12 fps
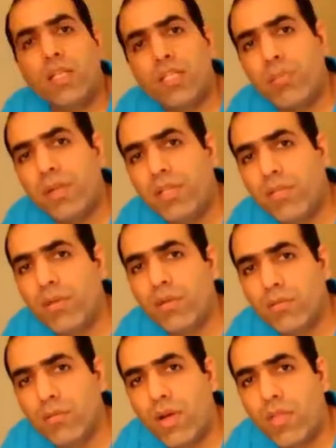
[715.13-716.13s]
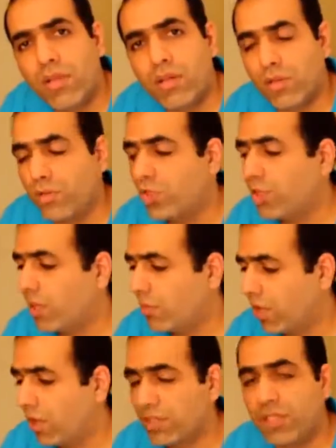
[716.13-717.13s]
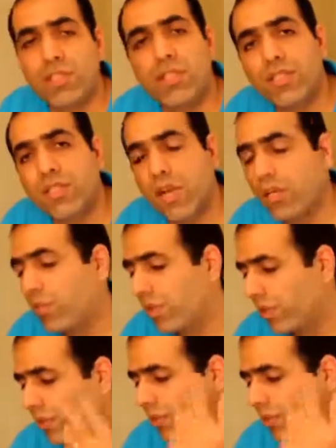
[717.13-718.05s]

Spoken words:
It's a pity though, I thought I could share my artistic side with